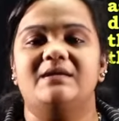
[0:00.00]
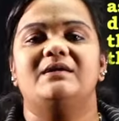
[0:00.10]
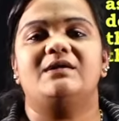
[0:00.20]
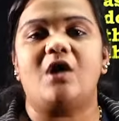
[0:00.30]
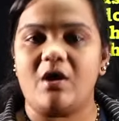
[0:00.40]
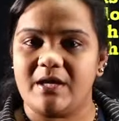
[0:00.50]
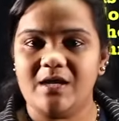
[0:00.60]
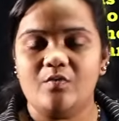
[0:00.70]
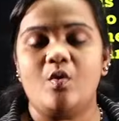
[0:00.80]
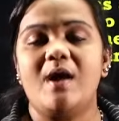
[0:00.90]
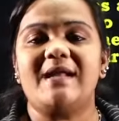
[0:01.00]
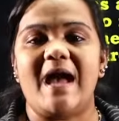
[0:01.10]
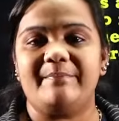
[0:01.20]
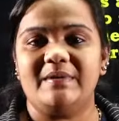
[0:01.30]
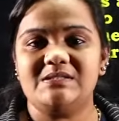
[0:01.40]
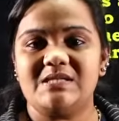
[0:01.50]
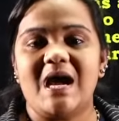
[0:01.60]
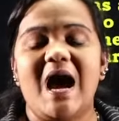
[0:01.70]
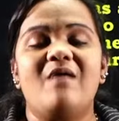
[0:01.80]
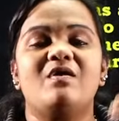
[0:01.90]
talking, what happens?
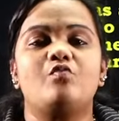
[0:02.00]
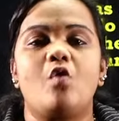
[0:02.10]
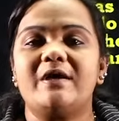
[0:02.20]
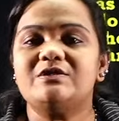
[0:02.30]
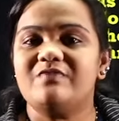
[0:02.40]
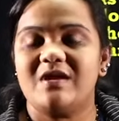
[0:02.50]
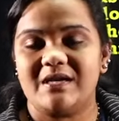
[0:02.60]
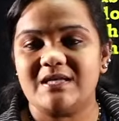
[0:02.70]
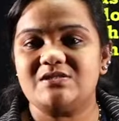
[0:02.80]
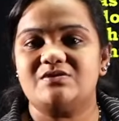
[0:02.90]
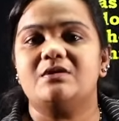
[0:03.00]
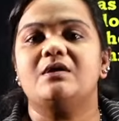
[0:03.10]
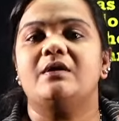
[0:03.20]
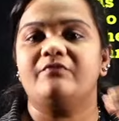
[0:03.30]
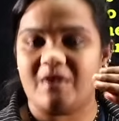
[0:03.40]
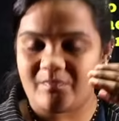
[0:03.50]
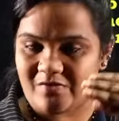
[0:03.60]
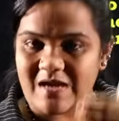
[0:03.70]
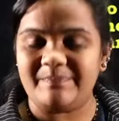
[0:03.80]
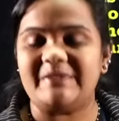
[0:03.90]
Our voice will reach from
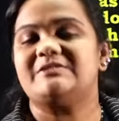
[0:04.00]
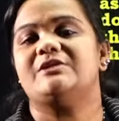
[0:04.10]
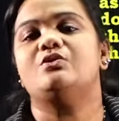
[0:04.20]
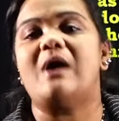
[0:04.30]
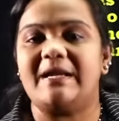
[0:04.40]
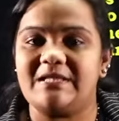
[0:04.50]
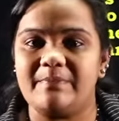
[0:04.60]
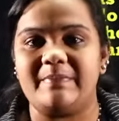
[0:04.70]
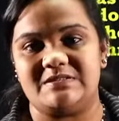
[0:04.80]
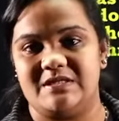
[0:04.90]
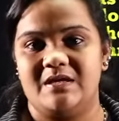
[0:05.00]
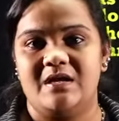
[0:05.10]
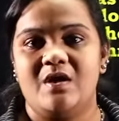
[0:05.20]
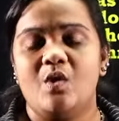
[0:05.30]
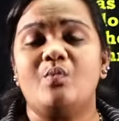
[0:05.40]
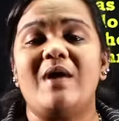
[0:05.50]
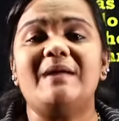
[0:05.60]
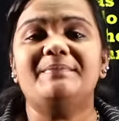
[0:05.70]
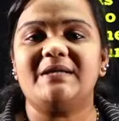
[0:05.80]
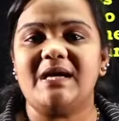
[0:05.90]
one person to another person. Why?
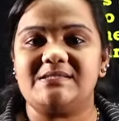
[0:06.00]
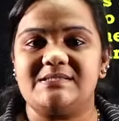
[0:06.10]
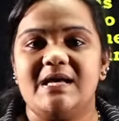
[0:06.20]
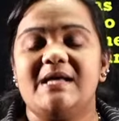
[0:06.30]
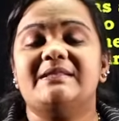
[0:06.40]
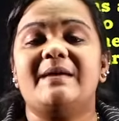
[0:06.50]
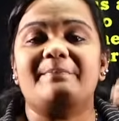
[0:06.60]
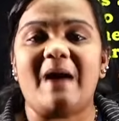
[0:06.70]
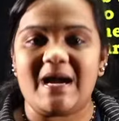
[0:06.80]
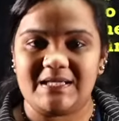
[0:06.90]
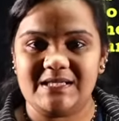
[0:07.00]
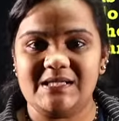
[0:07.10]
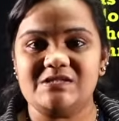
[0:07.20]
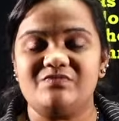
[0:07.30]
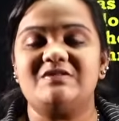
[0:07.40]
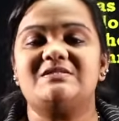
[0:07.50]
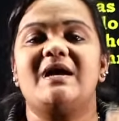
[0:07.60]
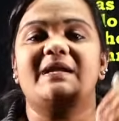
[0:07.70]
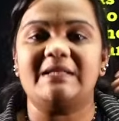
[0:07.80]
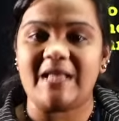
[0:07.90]
Because the particles which
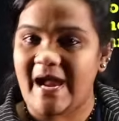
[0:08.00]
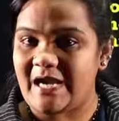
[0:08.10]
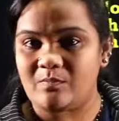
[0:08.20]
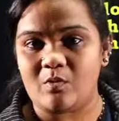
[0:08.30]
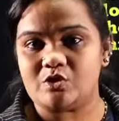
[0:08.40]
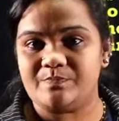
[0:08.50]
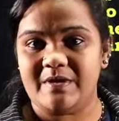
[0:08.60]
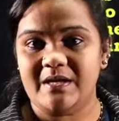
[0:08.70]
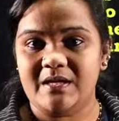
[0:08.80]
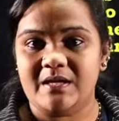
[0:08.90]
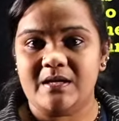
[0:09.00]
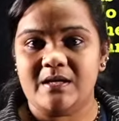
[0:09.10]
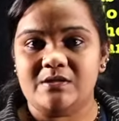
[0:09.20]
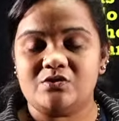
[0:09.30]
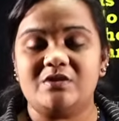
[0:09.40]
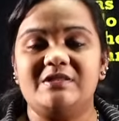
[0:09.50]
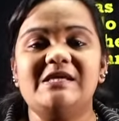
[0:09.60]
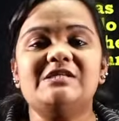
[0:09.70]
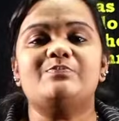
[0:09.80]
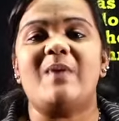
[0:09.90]
are in the atmosphere, so
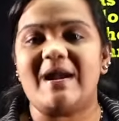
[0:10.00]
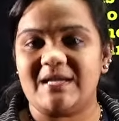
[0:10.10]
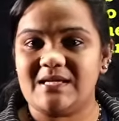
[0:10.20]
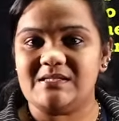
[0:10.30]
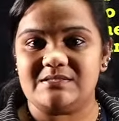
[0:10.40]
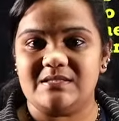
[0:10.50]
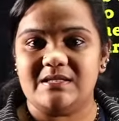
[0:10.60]
these particles,